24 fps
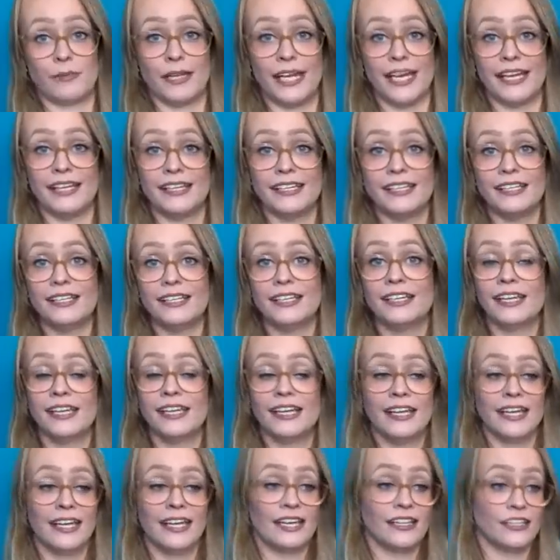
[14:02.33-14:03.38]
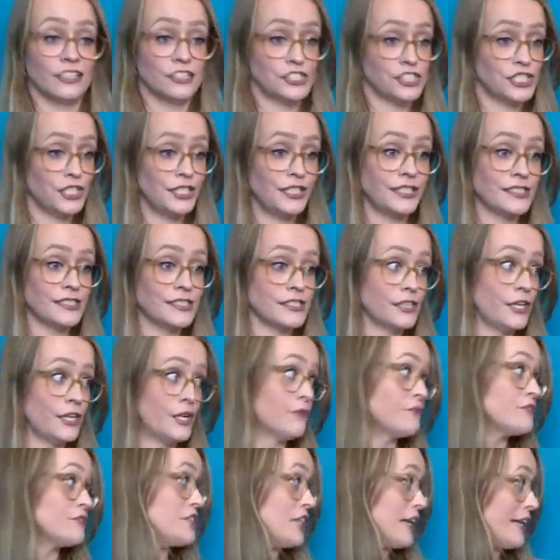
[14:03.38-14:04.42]
blacki, in the genus
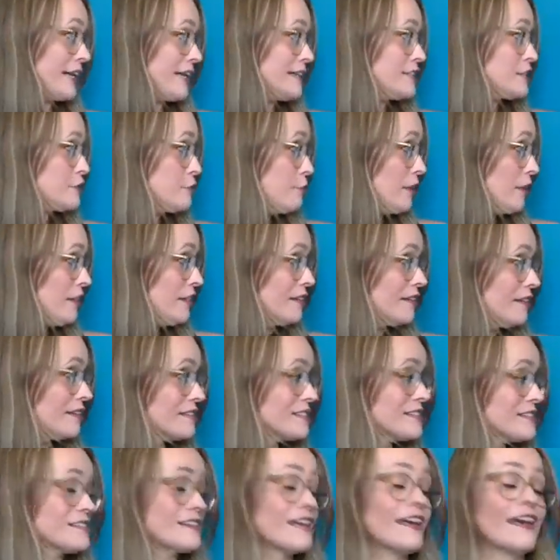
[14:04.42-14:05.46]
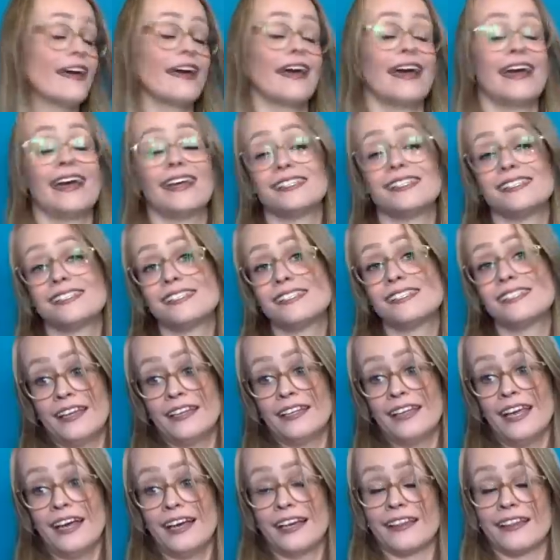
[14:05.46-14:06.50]
of Gigantopithecus, and
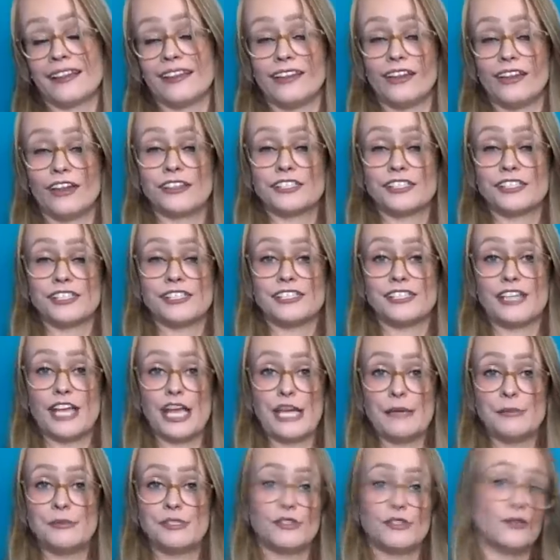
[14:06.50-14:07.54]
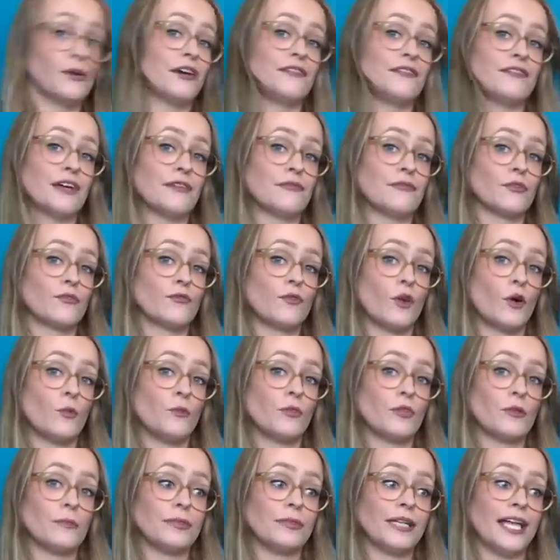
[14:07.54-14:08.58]
yeah, the largest ape to have ever
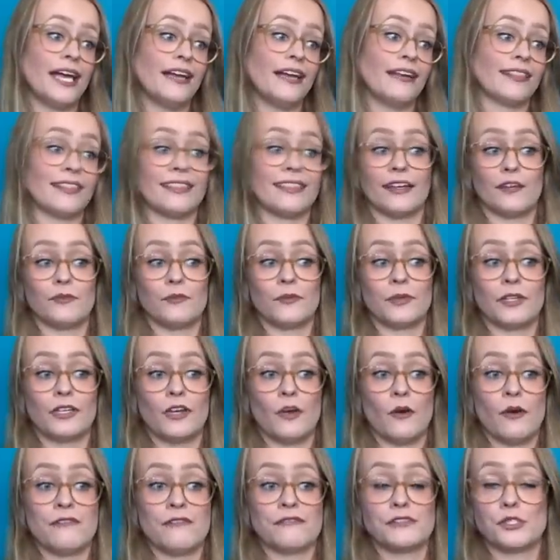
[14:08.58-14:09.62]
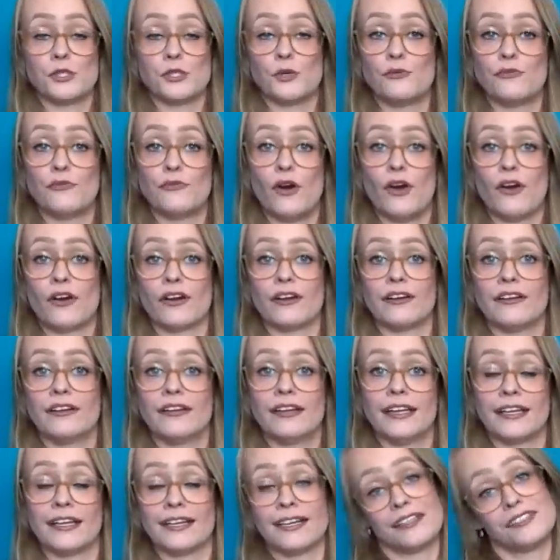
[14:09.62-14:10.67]
roamed the planet that we know of so far.
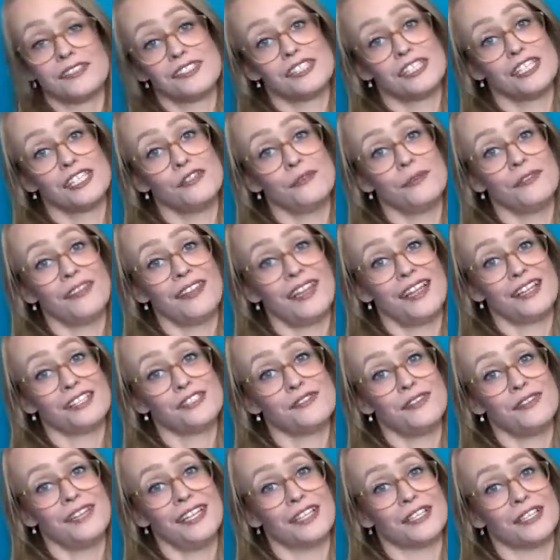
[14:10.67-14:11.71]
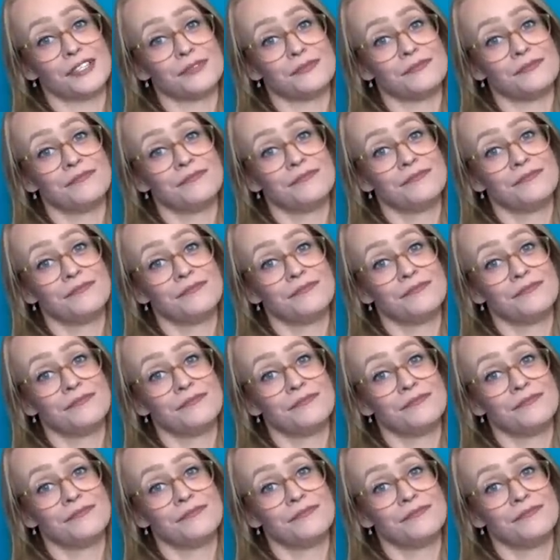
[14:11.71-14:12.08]
And I'll see you in the next video.